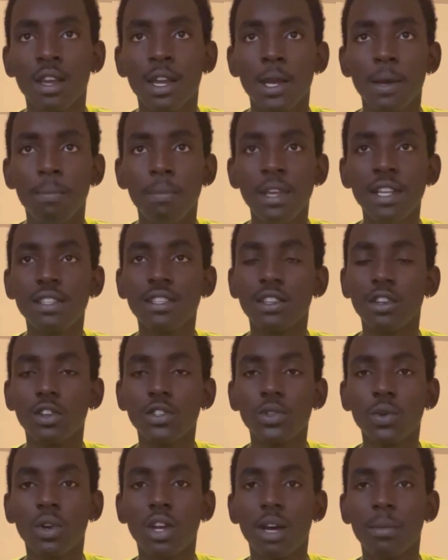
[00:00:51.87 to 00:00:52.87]
Meads can
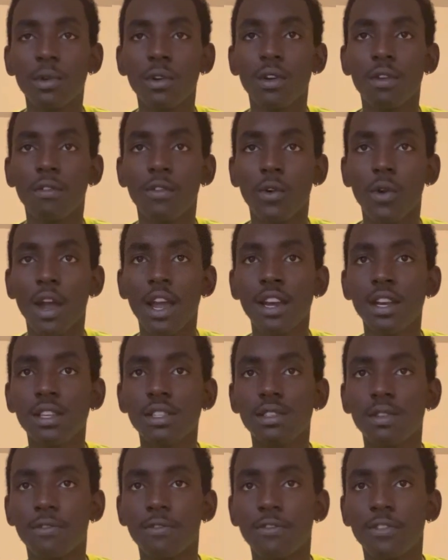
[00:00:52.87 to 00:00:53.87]
also come in
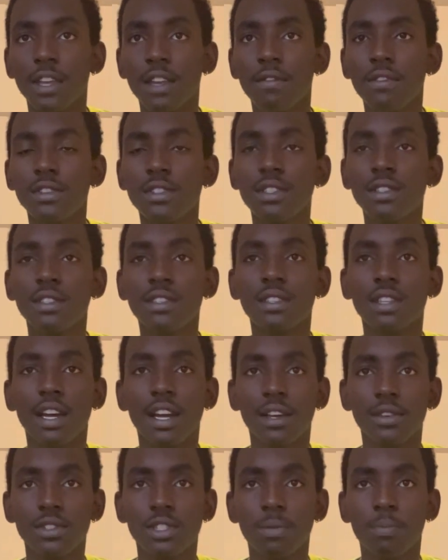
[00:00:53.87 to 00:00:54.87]
varieties of flavors and
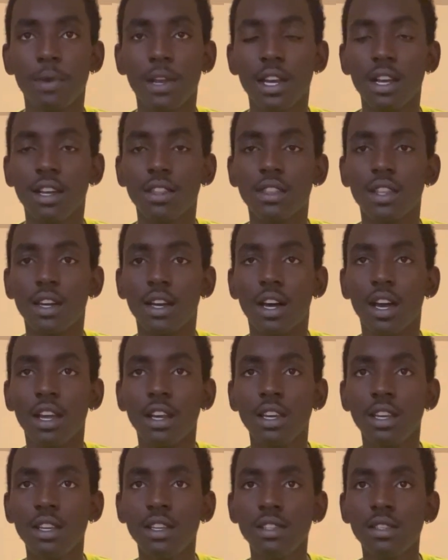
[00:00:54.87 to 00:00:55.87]
styles depending on the
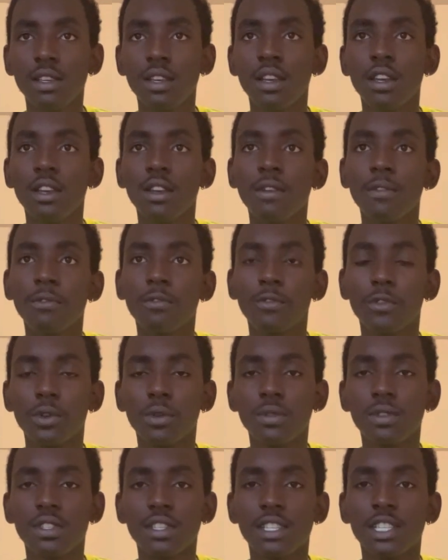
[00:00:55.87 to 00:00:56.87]
honey,
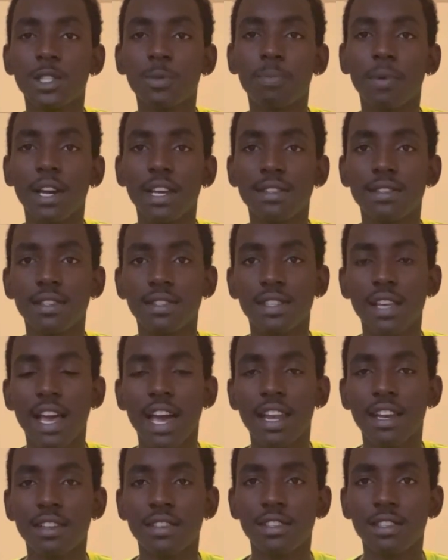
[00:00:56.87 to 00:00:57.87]
fruits, and spices
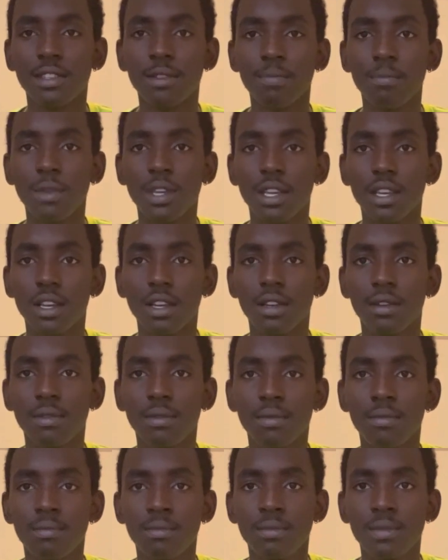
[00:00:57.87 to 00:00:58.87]
added to the mead.
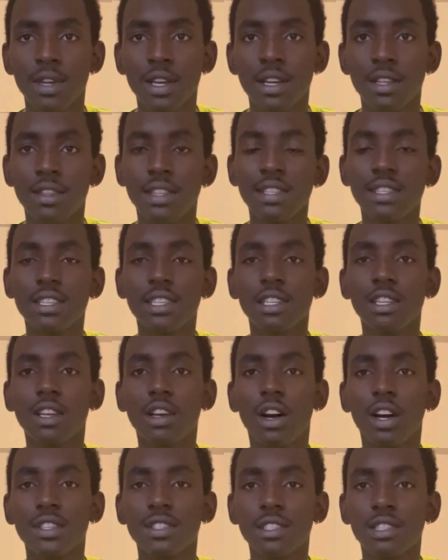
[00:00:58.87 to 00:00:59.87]
This can
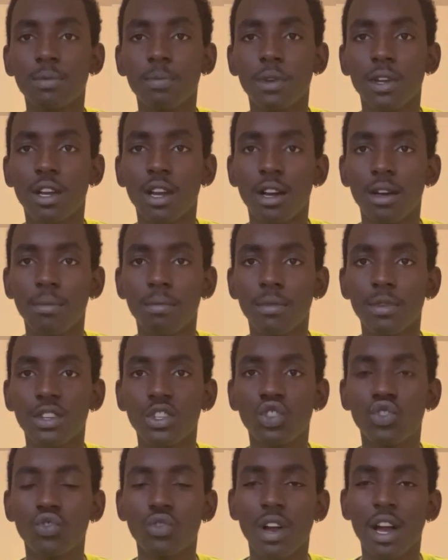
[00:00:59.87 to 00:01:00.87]
cause it to become
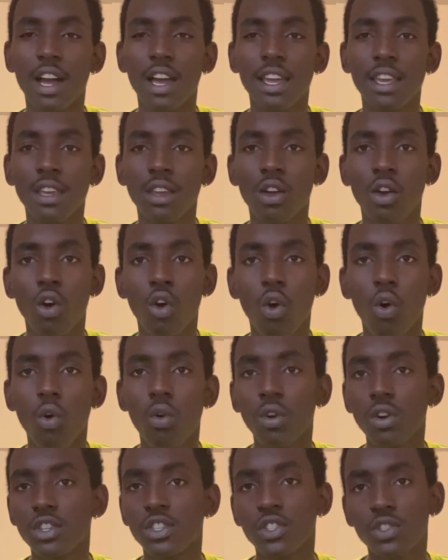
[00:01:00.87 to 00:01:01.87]
dry
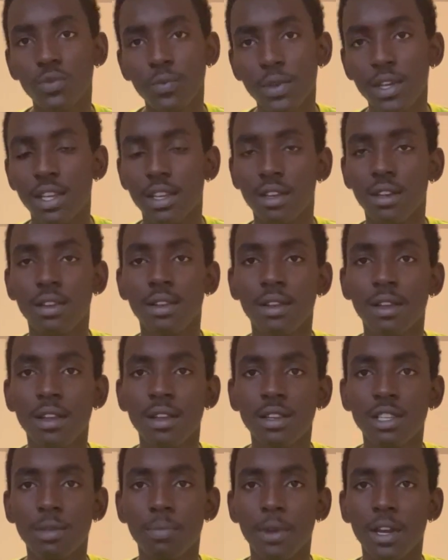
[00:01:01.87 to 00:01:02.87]
or sweet
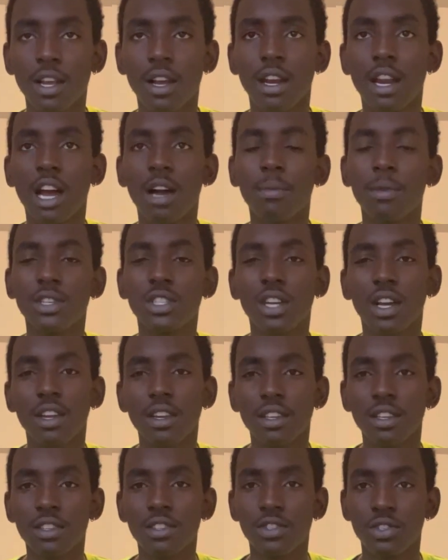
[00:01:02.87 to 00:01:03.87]
depending on how much
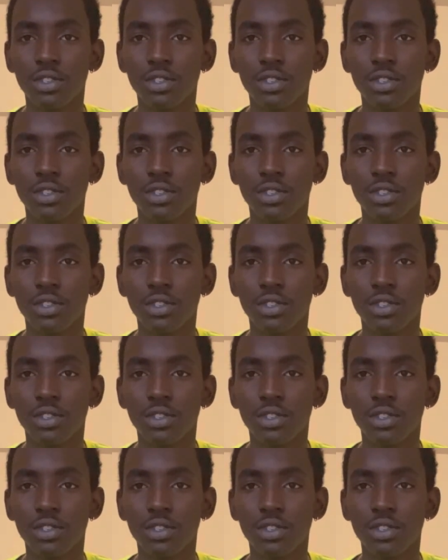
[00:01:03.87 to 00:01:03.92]
honey is